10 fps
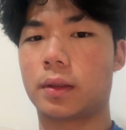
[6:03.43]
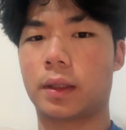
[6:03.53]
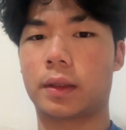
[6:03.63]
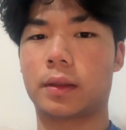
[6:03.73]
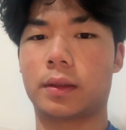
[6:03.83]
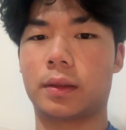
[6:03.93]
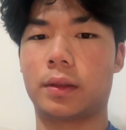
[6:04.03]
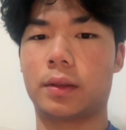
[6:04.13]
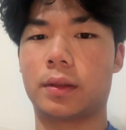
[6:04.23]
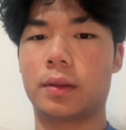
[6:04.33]
like
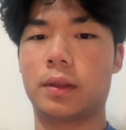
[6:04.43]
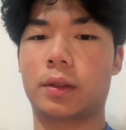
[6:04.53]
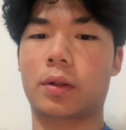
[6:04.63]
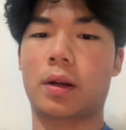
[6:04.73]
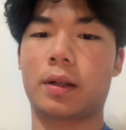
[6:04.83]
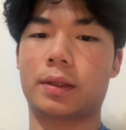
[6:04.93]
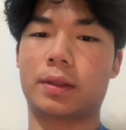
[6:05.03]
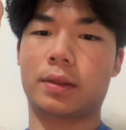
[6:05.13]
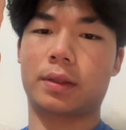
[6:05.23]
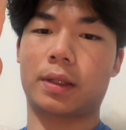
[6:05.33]
the cross
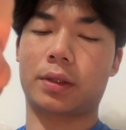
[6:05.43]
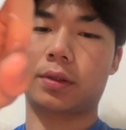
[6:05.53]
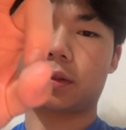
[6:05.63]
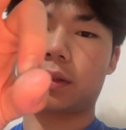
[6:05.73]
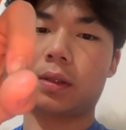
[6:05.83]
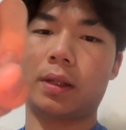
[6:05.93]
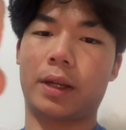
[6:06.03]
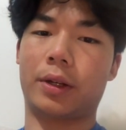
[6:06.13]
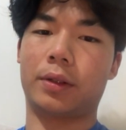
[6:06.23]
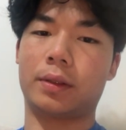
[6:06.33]
section
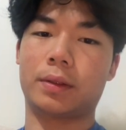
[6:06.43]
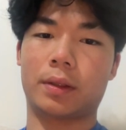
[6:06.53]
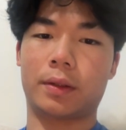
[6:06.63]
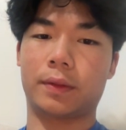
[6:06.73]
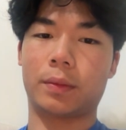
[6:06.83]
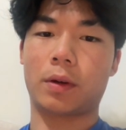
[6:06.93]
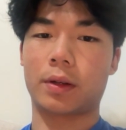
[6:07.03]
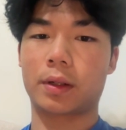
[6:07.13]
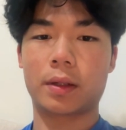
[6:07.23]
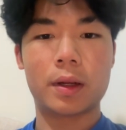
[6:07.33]
area of the
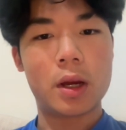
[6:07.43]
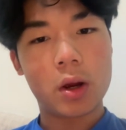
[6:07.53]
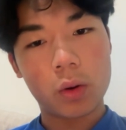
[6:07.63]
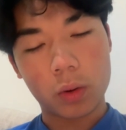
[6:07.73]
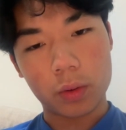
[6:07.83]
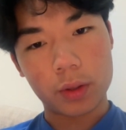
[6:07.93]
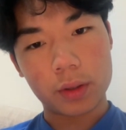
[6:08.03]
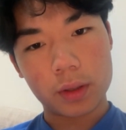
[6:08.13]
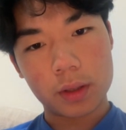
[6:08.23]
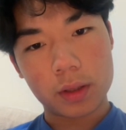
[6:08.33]
water gun, or
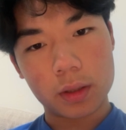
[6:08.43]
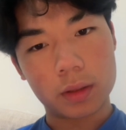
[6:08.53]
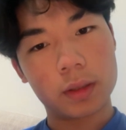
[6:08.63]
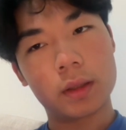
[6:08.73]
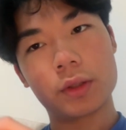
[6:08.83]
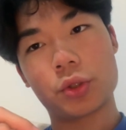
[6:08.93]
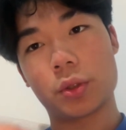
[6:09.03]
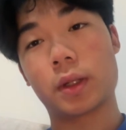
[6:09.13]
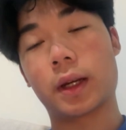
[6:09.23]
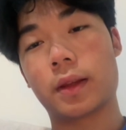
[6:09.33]

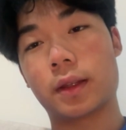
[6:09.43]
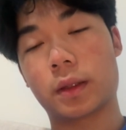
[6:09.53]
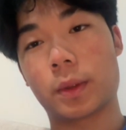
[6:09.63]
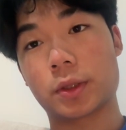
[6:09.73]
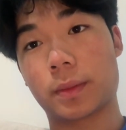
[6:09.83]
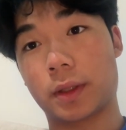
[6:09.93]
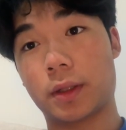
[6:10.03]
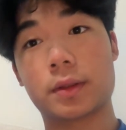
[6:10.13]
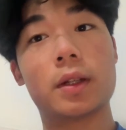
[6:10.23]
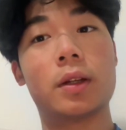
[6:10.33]
should I think about something
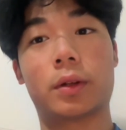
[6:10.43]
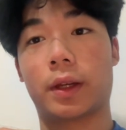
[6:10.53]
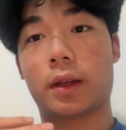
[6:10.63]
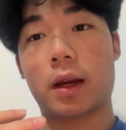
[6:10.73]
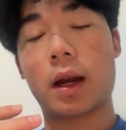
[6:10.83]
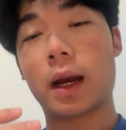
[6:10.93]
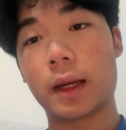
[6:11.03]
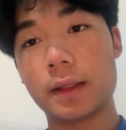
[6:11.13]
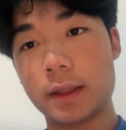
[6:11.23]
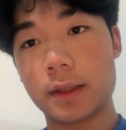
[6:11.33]
else? Okay,
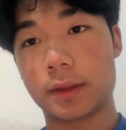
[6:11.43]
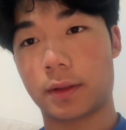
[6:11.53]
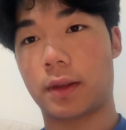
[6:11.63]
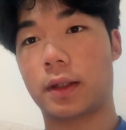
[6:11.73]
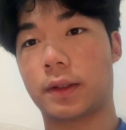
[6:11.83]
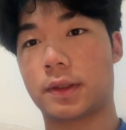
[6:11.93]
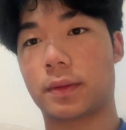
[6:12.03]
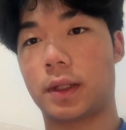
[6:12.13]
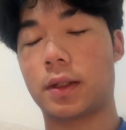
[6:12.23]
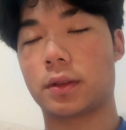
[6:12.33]
I needed to think of
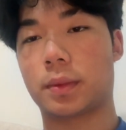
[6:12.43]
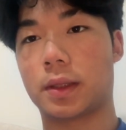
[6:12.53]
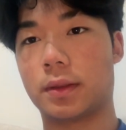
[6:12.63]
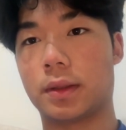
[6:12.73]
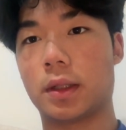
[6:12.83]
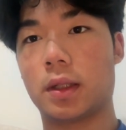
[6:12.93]
something else because